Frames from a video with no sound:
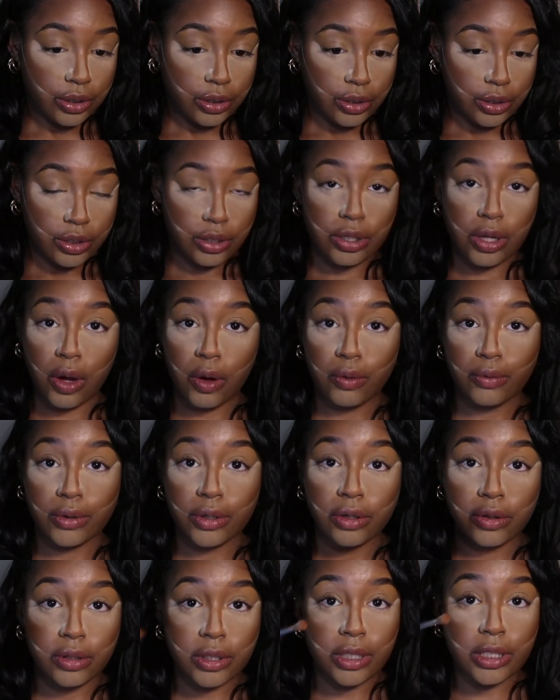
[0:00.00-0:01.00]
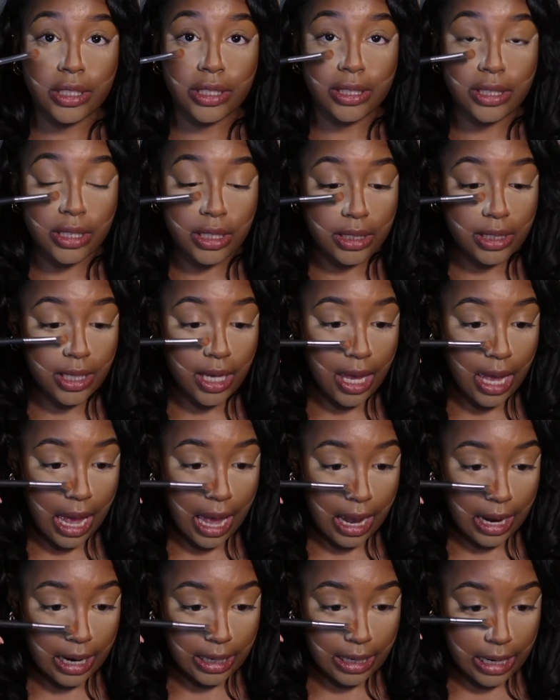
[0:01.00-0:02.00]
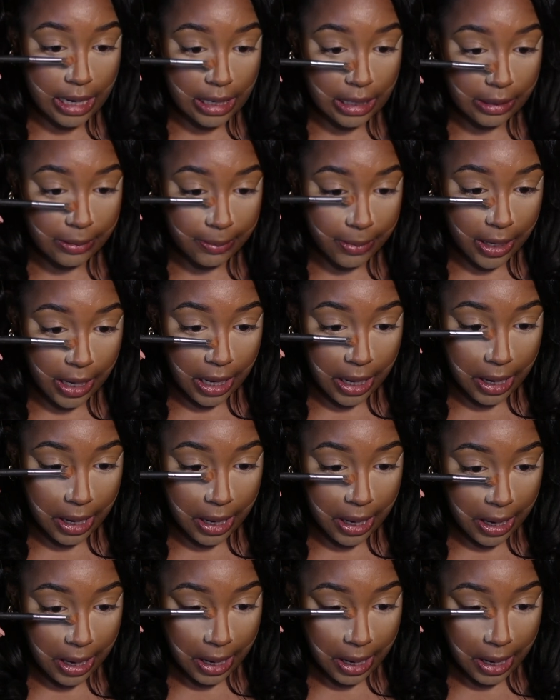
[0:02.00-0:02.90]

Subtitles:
So literally just the tiniest bit.